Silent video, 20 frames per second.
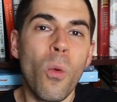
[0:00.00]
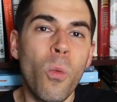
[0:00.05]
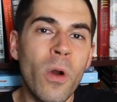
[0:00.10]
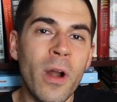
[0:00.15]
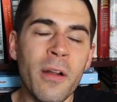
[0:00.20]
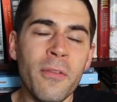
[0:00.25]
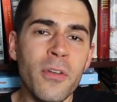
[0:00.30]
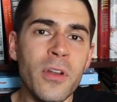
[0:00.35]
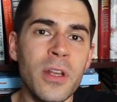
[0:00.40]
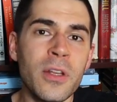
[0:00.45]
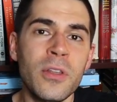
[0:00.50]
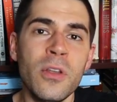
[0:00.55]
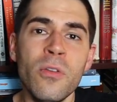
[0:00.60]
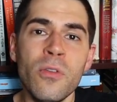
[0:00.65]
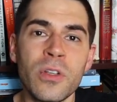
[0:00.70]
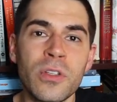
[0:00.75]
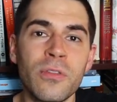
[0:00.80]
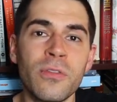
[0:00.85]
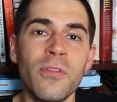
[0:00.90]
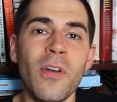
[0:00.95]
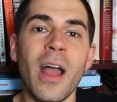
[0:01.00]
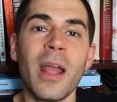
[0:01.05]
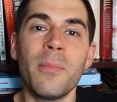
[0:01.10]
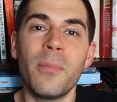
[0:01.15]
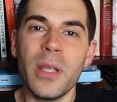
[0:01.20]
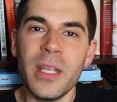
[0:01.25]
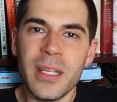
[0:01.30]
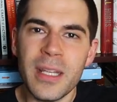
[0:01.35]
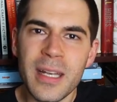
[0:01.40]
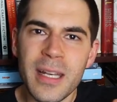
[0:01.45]
Whatever you do is
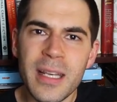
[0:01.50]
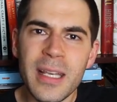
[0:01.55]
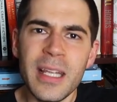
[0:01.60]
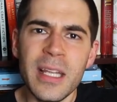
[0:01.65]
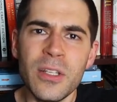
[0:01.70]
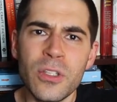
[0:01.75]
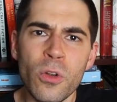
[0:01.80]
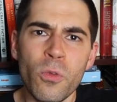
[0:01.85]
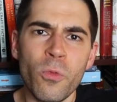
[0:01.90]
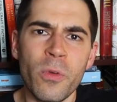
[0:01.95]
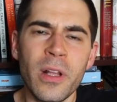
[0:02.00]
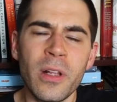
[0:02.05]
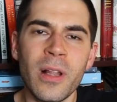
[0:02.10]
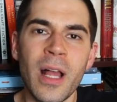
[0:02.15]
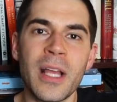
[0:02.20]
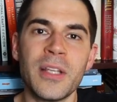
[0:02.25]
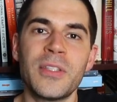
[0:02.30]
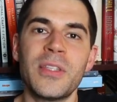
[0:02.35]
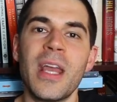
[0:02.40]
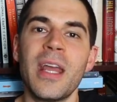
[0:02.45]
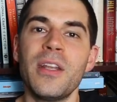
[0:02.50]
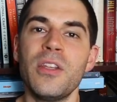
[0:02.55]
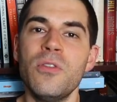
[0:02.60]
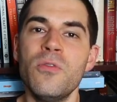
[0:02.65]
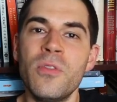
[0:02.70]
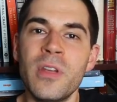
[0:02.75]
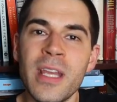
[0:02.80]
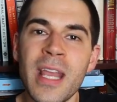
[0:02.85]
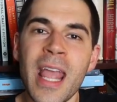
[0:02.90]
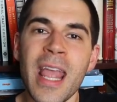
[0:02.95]
fine, but you need to realize that
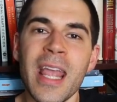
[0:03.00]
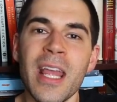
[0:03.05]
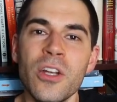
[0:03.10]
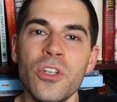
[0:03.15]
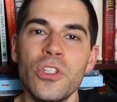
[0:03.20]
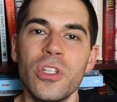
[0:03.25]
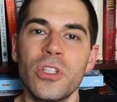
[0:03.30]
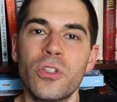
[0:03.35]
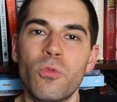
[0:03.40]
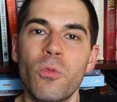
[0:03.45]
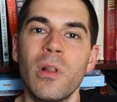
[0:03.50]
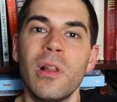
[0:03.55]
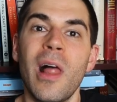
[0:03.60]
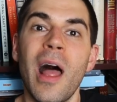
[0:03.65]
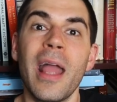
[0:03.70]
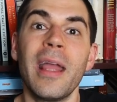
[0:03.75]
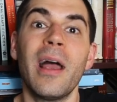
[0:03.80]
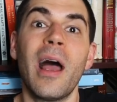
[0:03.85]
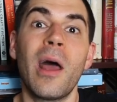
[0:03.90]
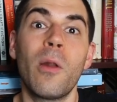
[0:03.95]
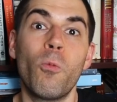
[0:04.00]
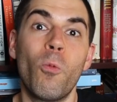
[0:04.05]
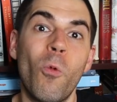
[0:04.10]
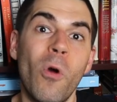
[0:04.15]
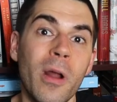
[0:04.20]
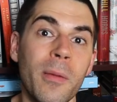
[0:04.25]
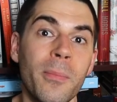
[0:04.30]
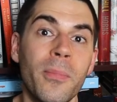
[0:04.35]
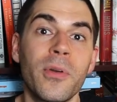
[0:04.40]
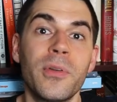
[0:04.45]
you can't just rely on
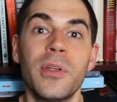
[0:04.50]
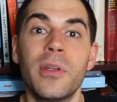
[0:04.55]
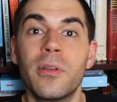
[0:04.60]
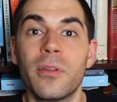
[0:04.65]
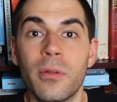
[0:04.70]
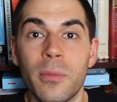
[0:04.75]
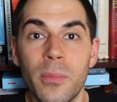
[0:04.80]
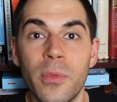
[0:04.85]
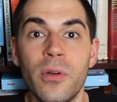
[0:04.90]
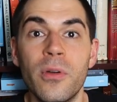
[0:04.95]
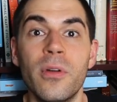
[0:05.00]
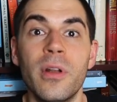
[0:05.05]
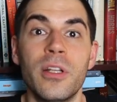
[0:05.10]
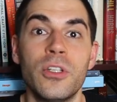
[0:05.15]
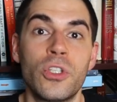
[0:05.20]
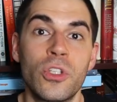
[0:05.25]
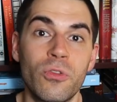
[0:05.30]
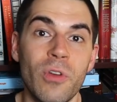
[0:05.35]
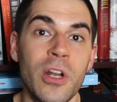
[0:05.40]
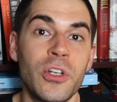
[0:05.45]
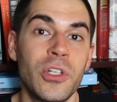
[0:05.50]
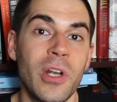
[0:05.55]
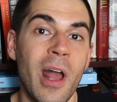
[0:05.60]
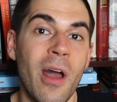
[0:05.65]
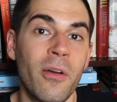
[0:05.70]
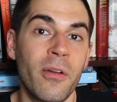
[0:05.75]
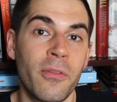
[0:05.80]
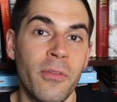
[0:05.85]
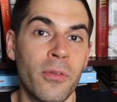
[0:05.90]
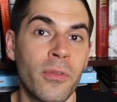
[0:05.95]
one particular mood and stretch
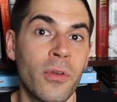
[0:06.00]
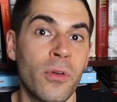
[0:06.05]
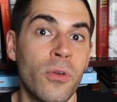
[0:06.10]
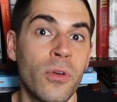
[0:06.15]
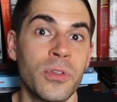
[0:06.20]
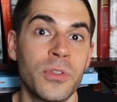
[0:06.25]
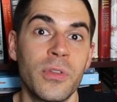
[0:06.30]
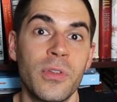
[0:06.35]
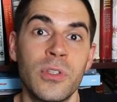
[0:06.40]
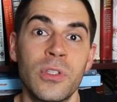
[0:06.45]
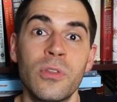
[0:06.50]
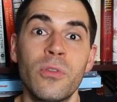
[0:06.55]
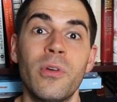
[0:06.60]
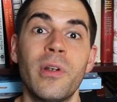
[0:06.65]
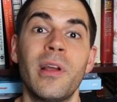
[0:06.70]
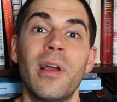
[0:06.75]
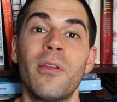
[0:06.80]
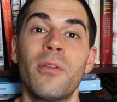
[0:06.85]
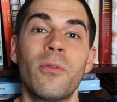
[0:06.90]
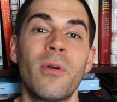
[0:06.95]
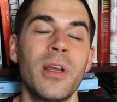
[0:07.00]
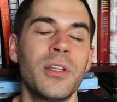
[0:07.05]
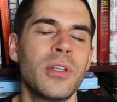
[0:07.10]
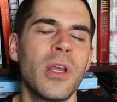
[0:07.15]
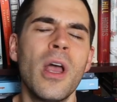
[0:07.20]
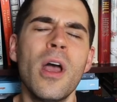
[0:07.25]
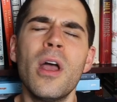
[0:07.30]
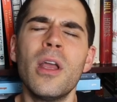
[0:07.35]
it out over the course of the story. Otherwise,